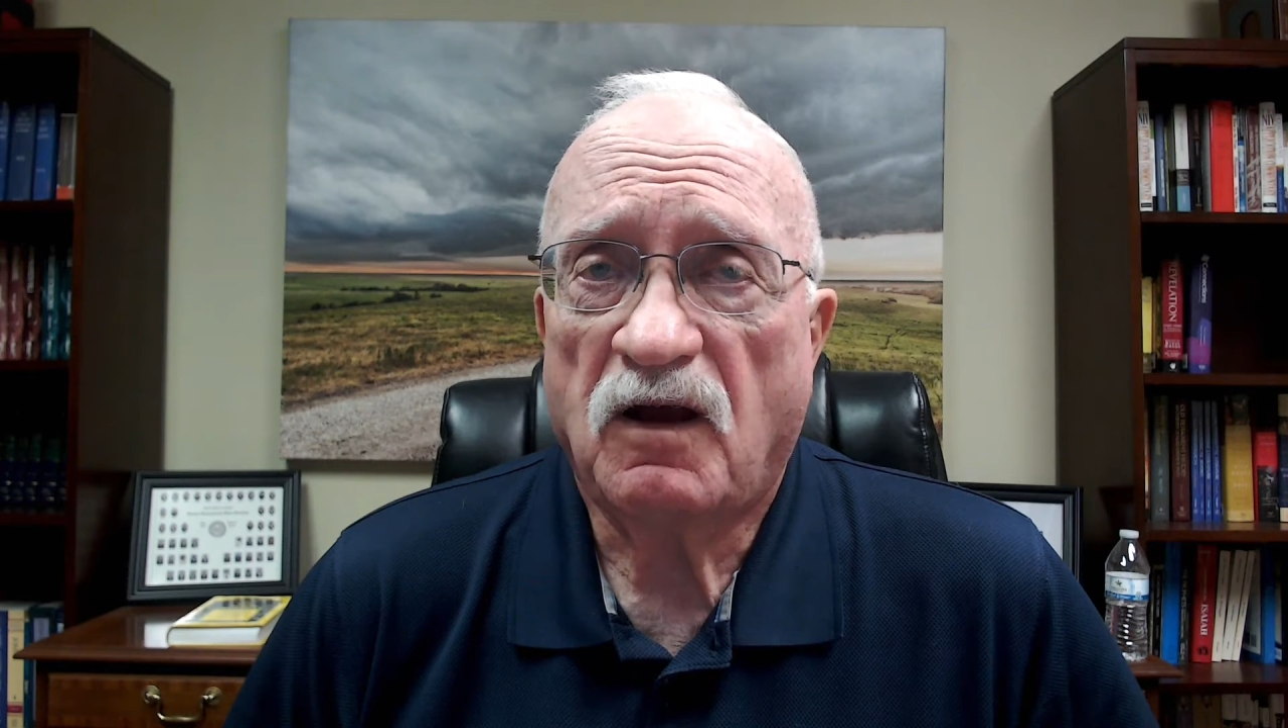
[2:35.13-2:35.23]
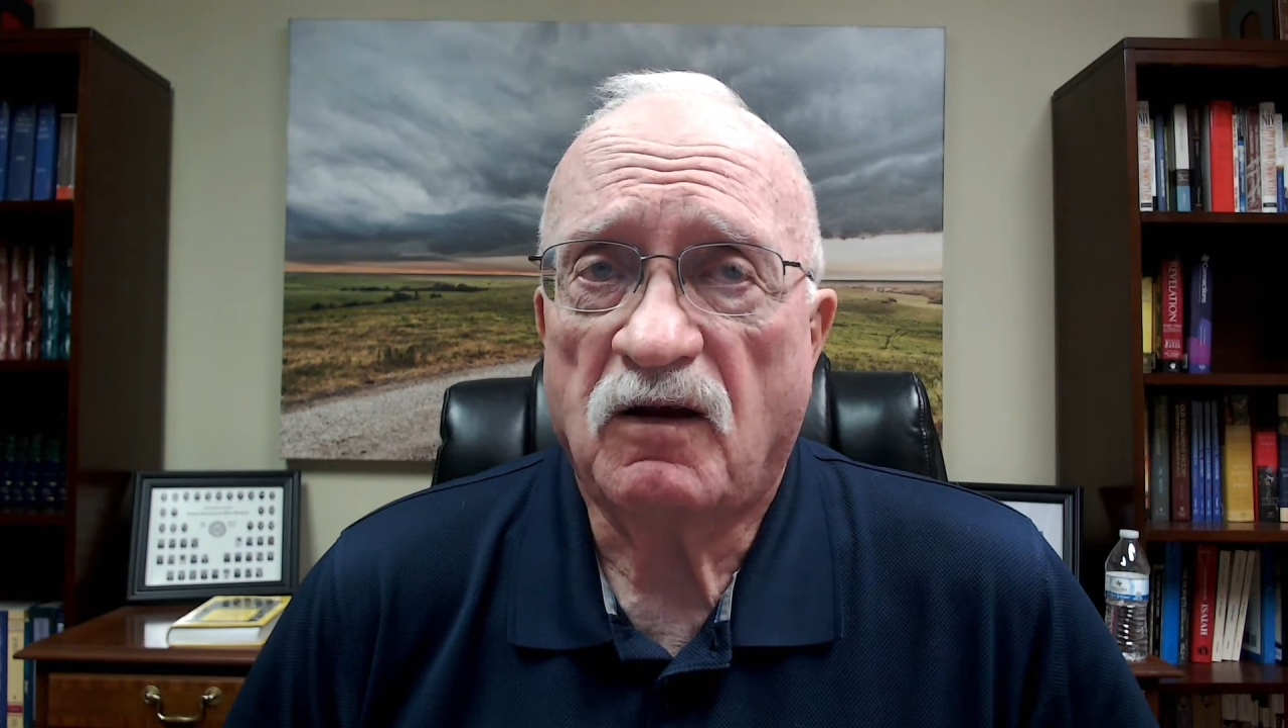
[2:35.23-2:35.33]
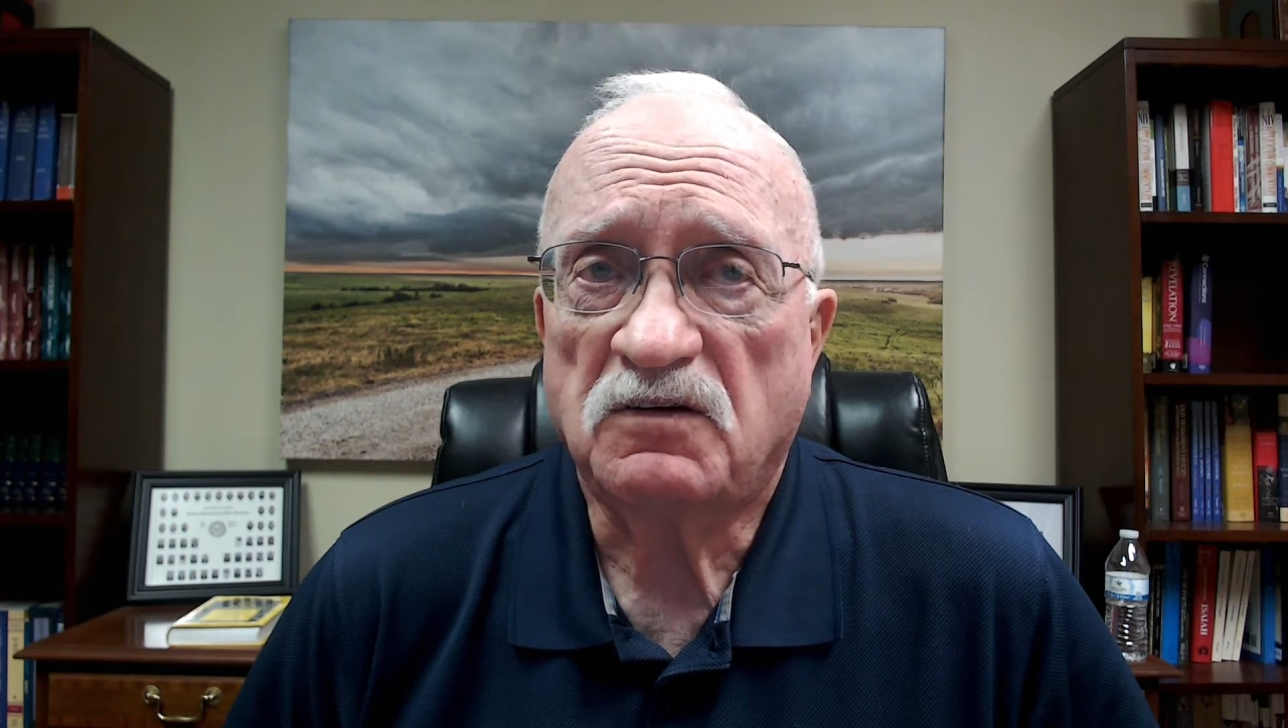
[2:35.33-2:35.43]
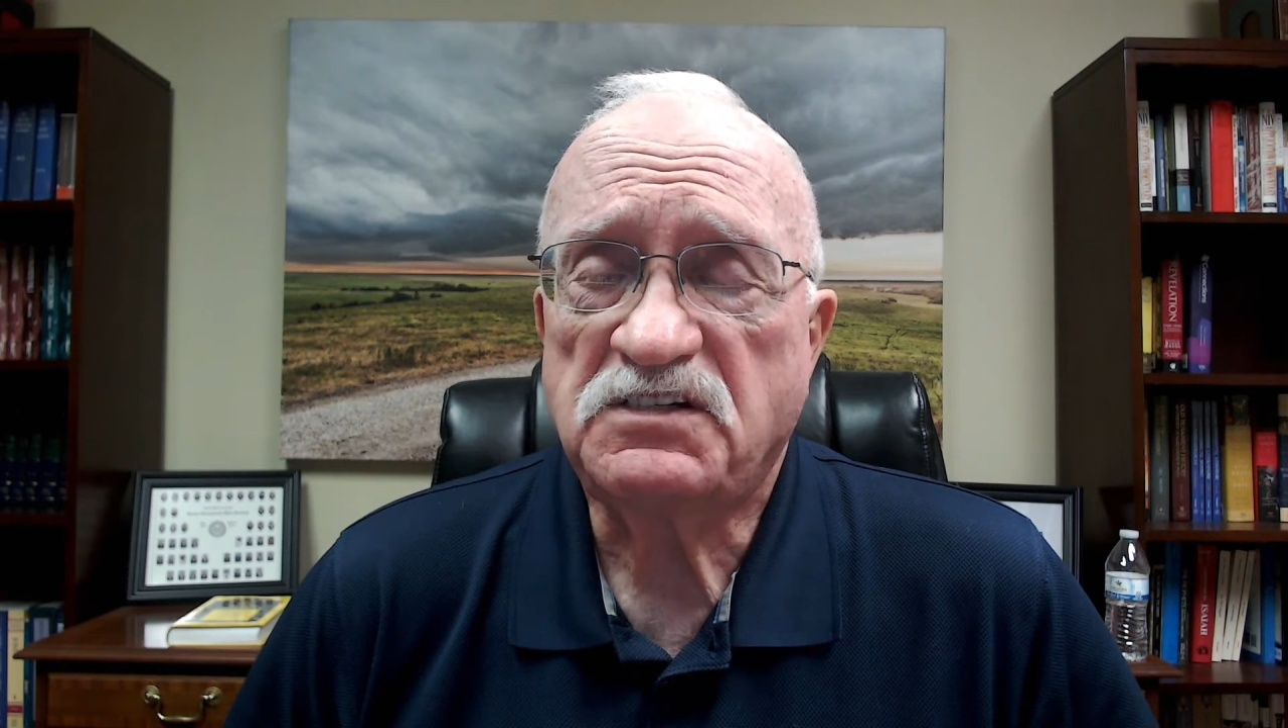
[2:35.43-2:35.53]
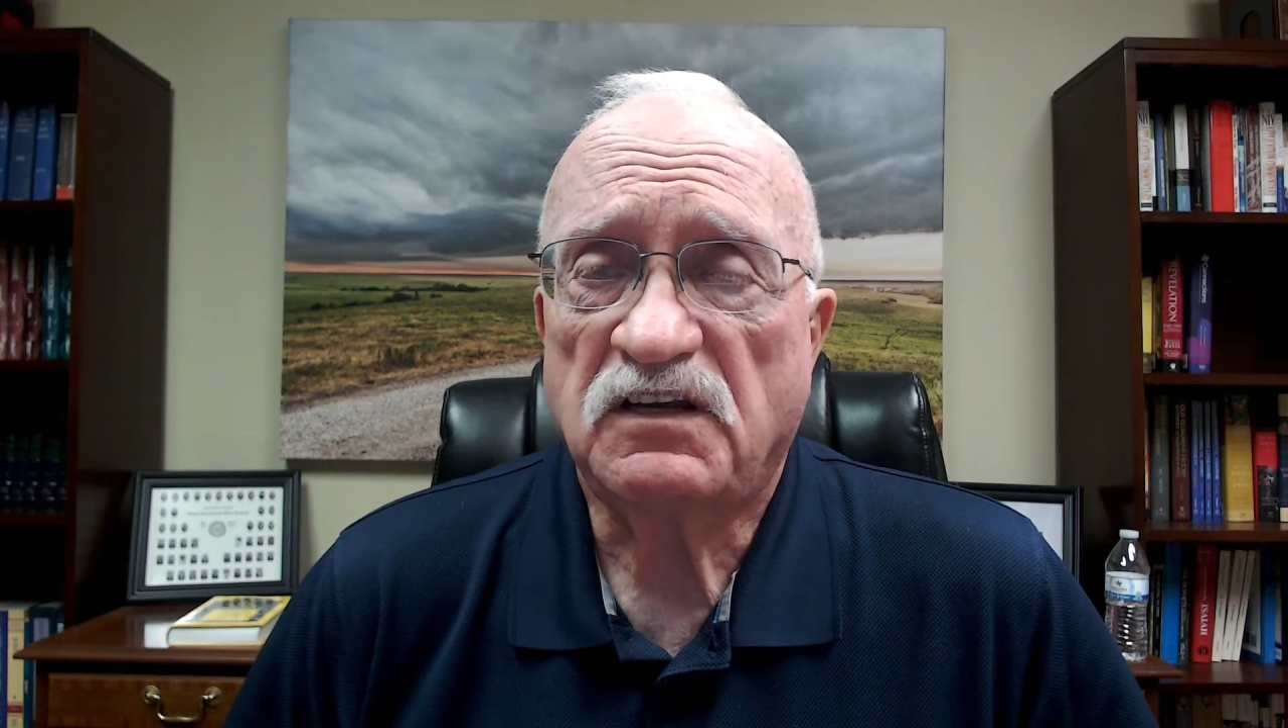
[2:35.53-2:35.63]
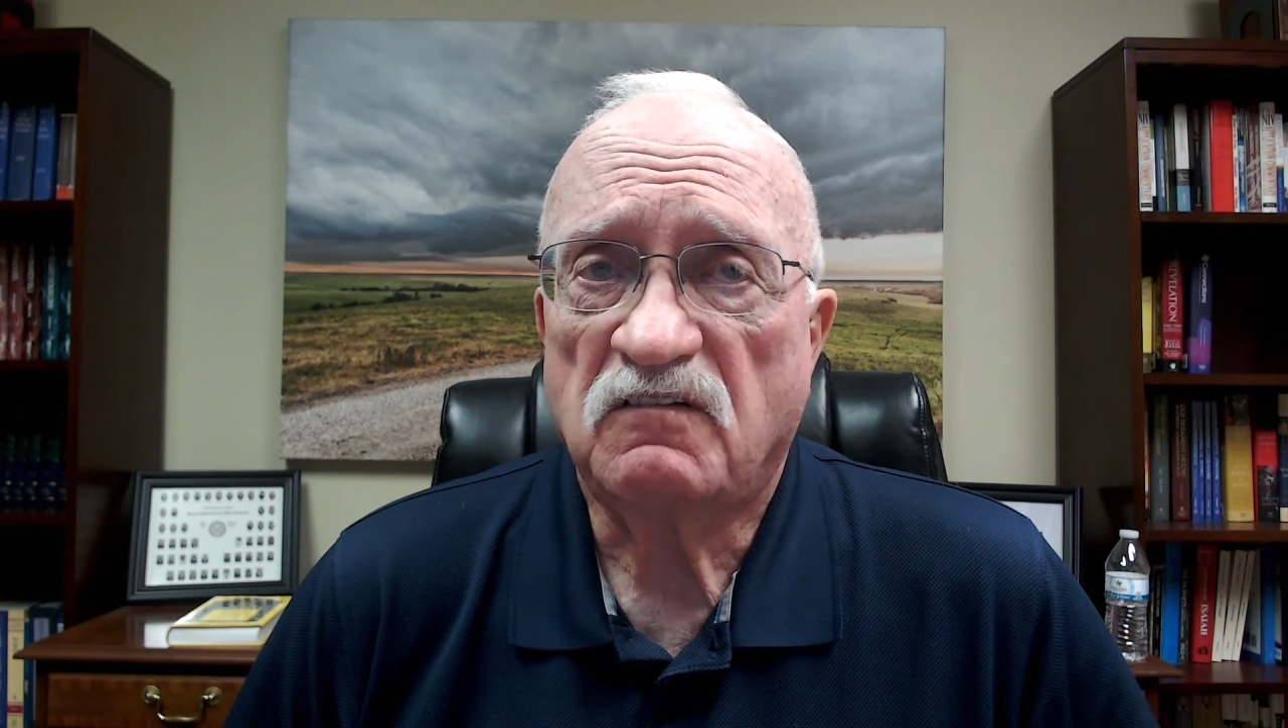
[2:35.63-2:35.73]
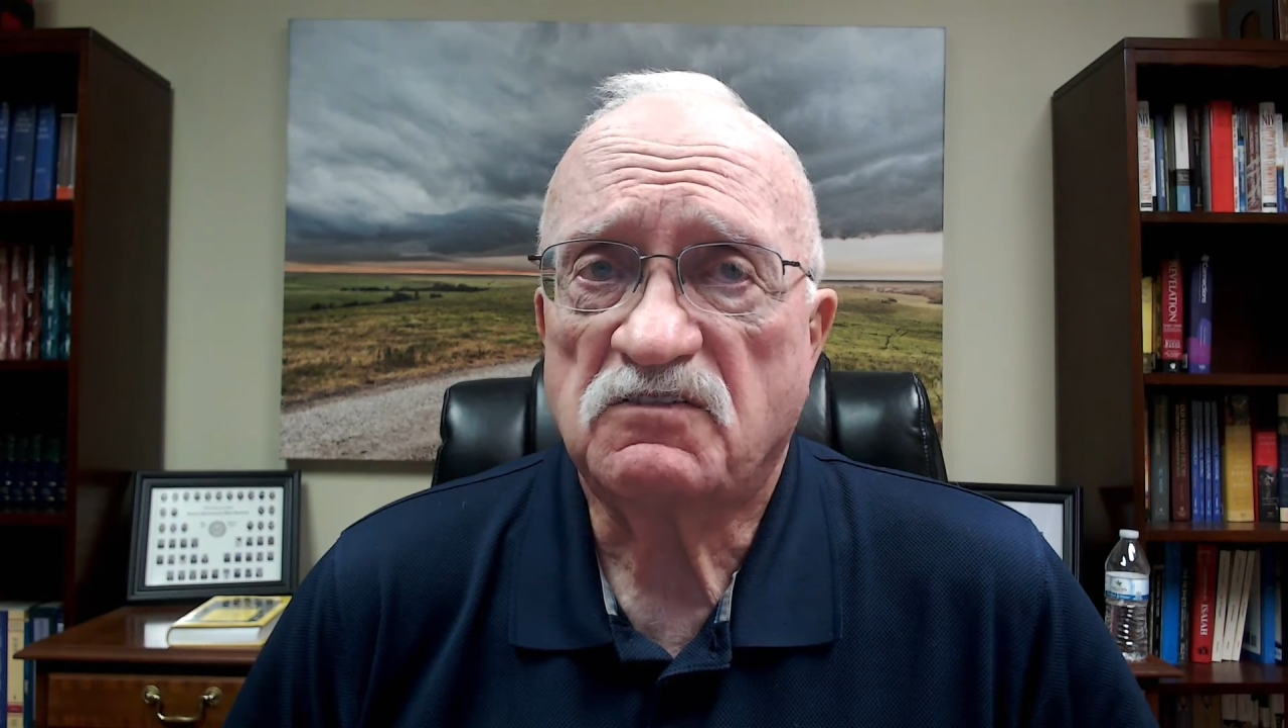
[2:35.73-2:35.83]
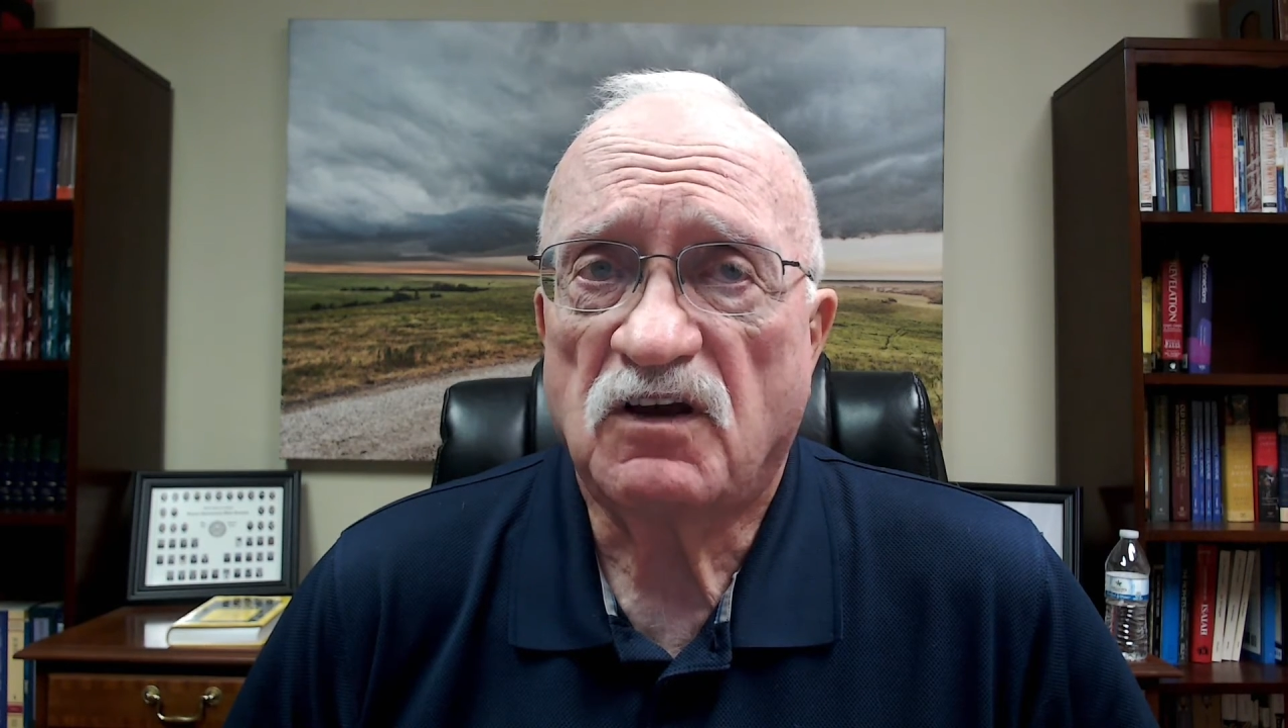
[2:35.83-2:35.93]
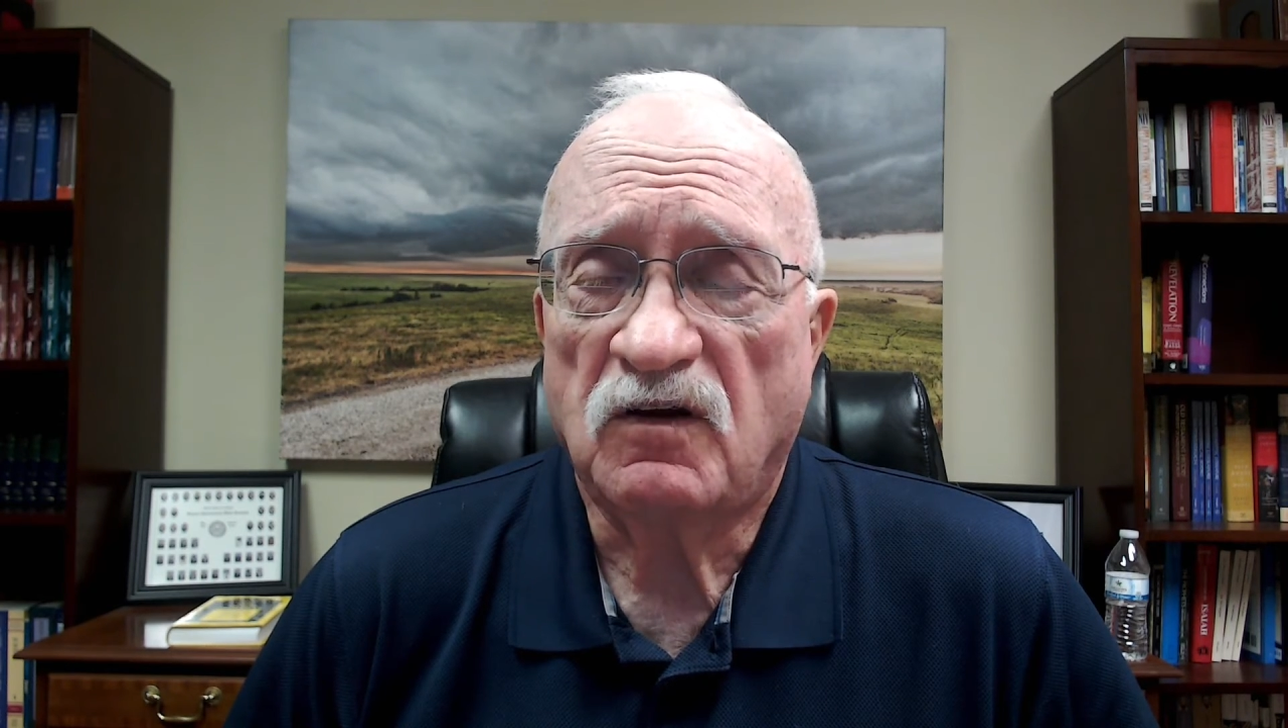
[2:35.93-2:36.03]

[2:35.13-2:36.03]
ourselves